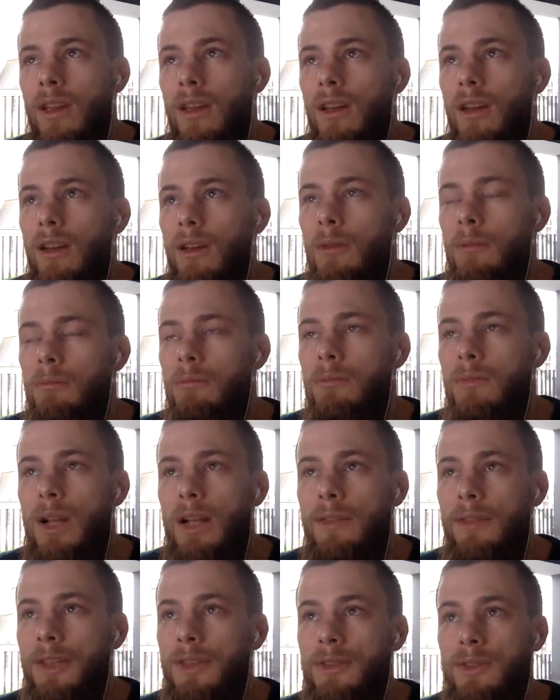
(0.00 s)

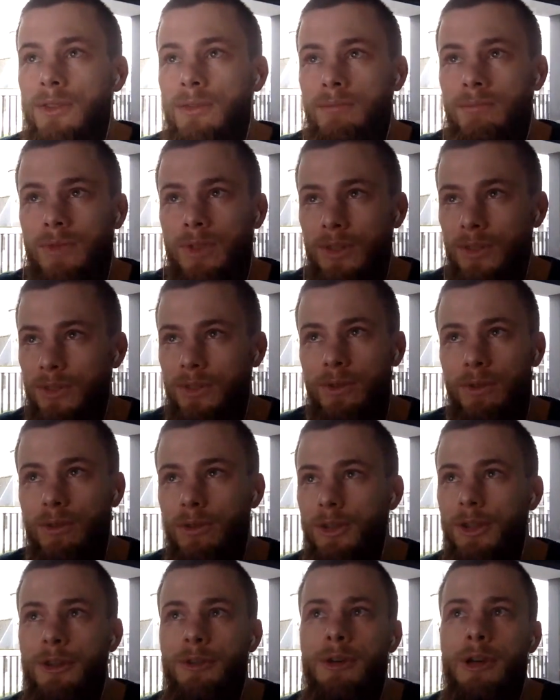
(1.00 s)
and that's just
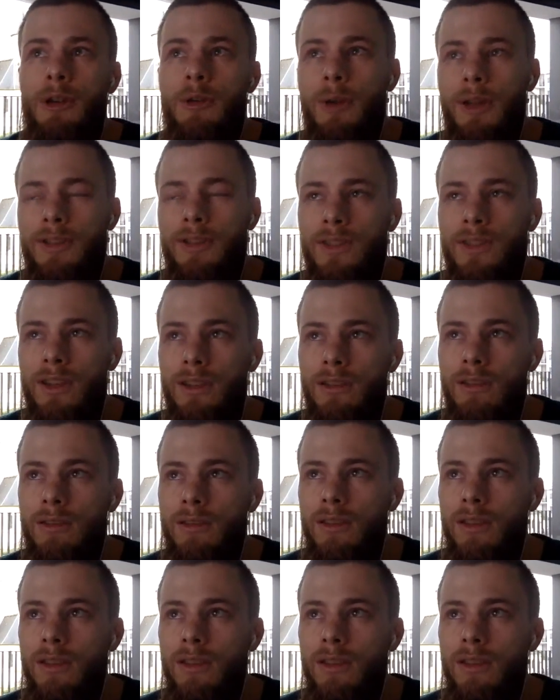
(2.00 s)
all you're requesting.